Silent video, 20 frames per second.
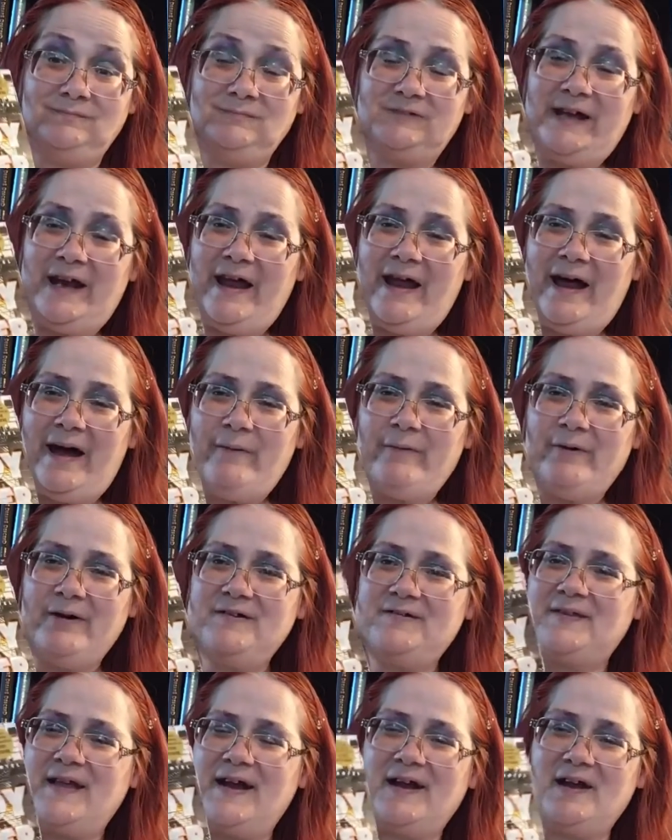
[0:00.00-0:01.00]
And I
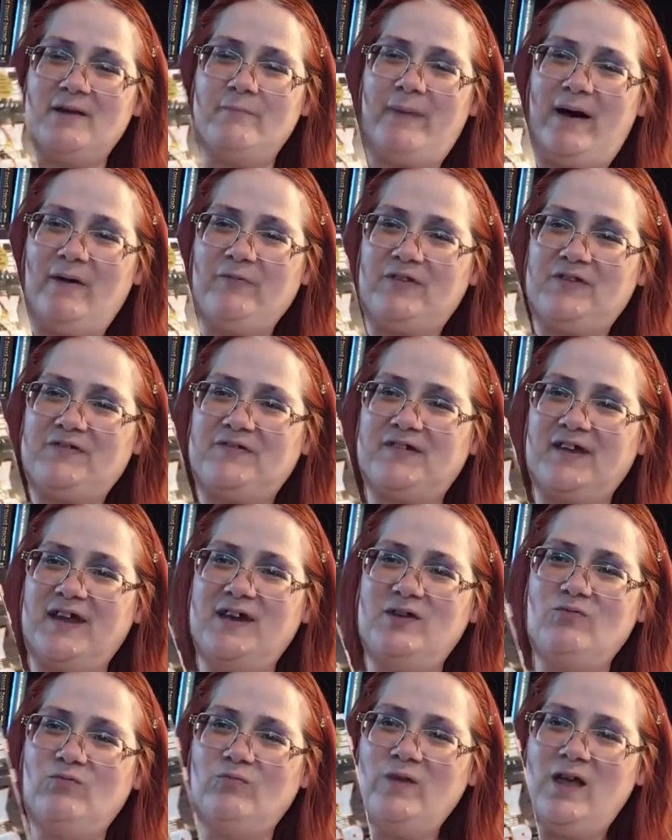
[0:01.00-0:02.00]
was thinking about the
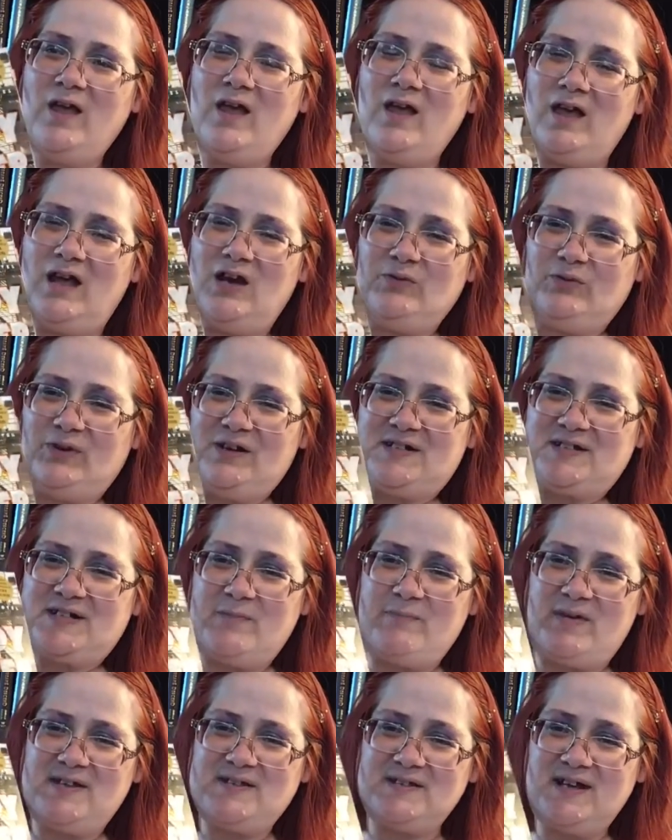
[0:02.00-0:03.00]
scene in Risky
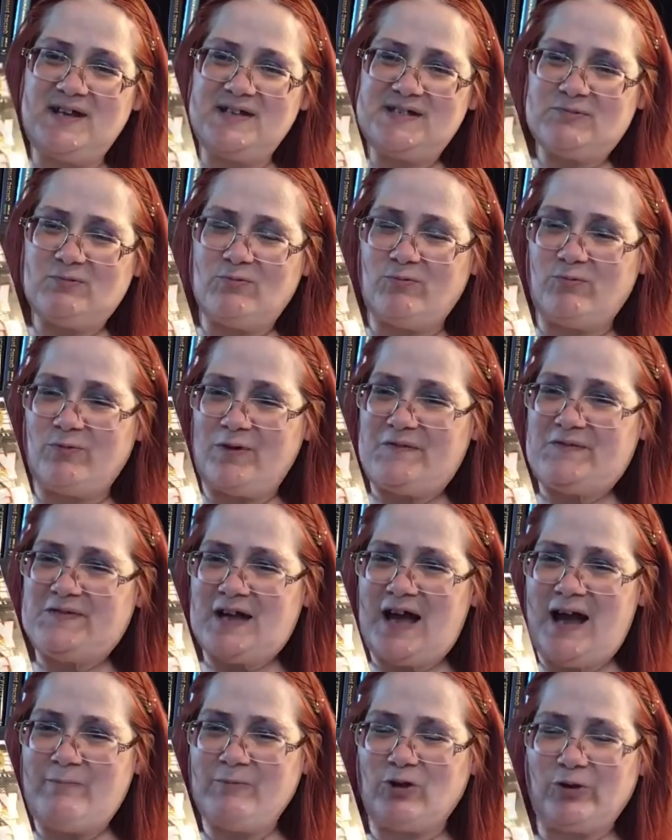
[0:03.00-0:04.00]
Business with
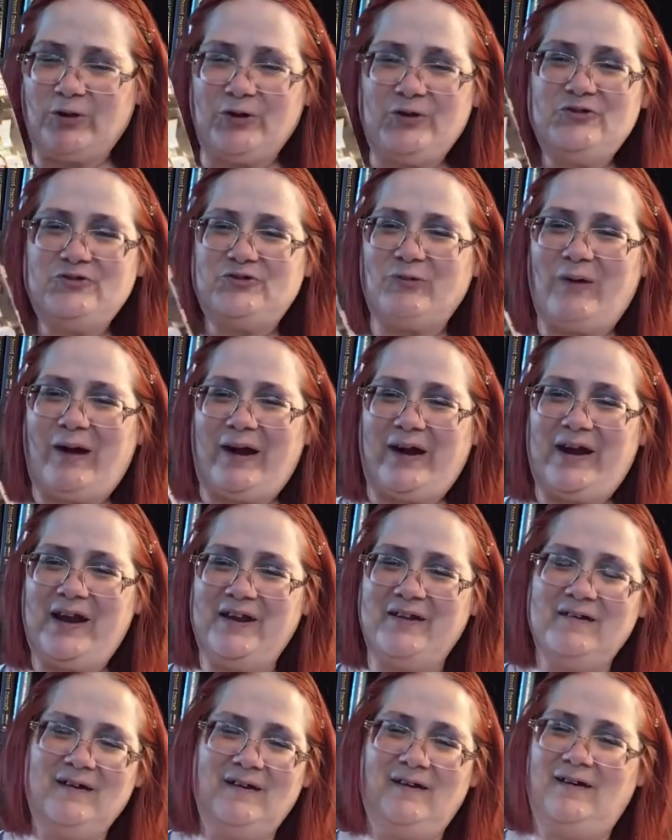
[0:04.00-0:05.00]
Tom Cruise where
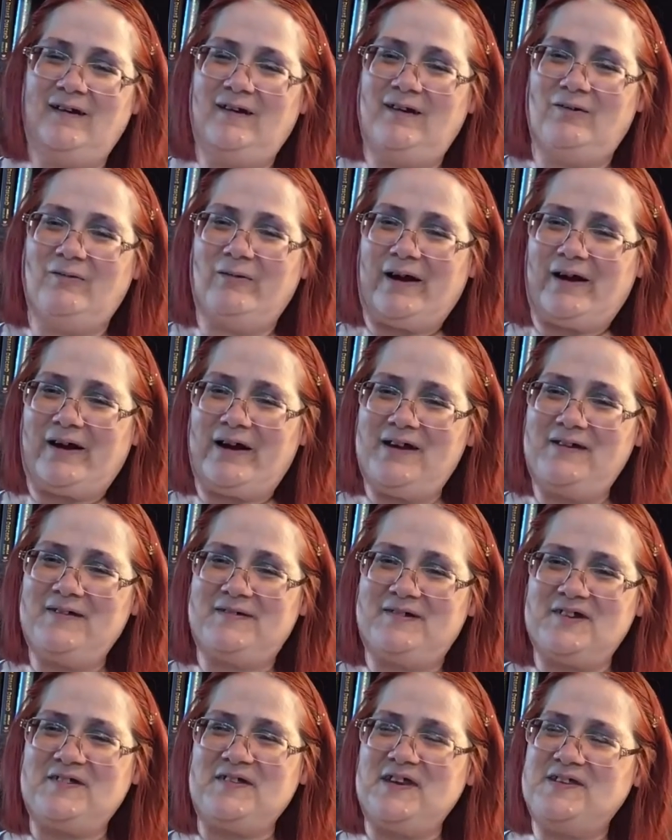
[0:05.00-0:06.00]
he where he's
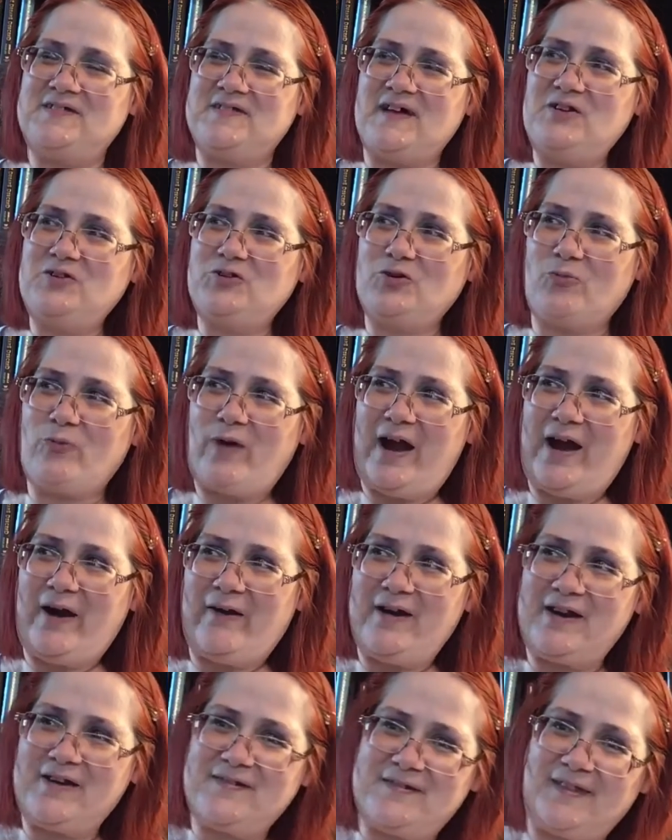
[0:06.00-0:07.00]
just in his underwear
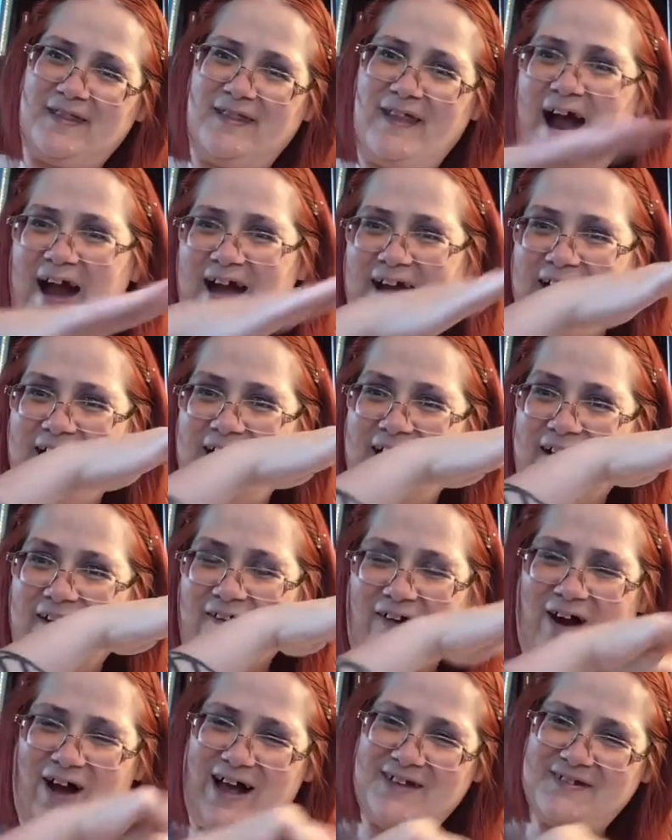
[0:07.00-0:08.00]
and he's sliding
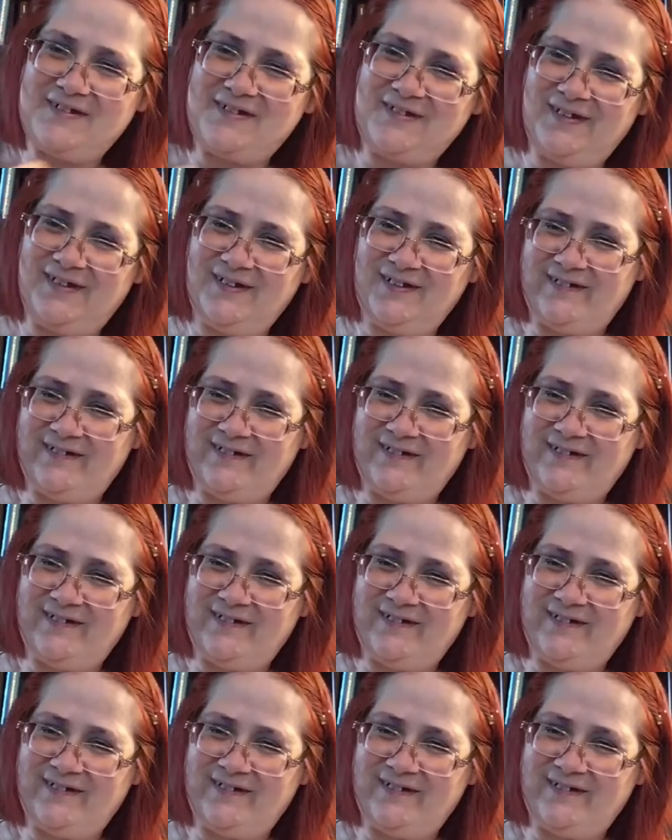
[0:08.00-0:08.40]
across